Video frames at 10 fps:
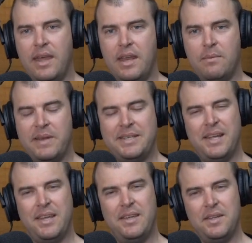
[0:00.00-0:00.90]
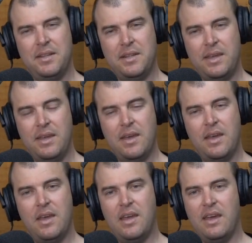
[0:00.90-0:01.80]
And particularly
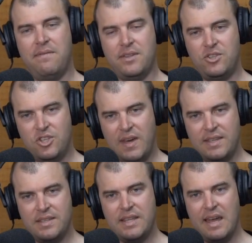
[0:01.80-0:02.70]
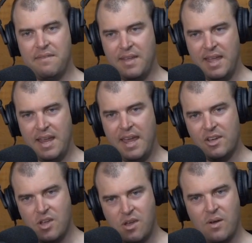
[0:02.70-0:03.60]
if it's chased stuff and
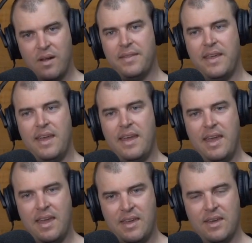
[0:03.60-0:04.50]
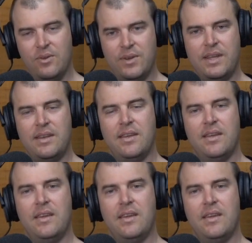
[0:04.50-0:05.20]
actually got there and killed it.